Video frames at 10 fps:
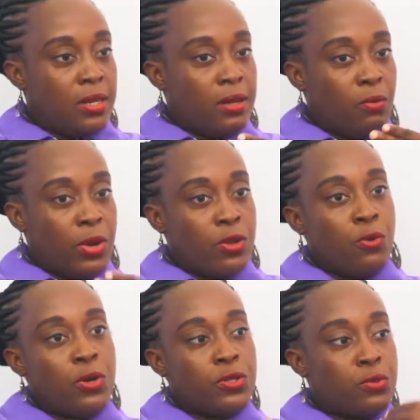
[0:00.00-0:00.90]
when you
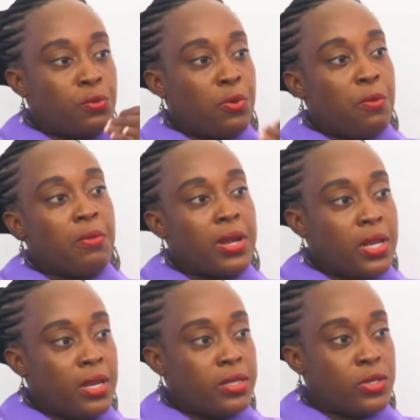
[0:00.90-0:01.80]
want to put
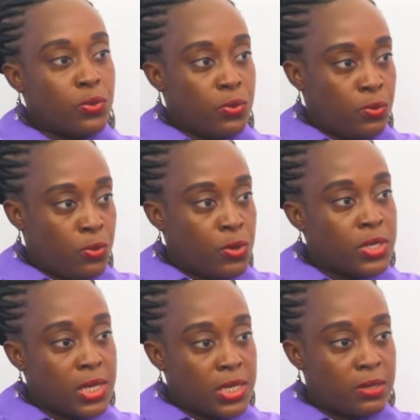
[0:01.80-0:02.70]
money to those
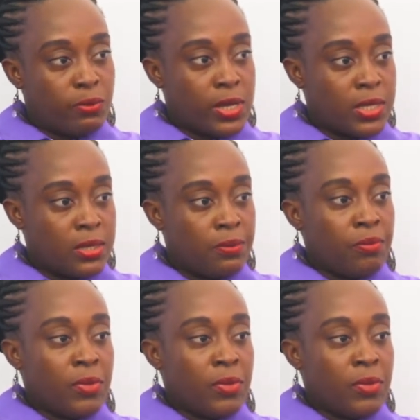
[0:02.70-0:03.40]
things first,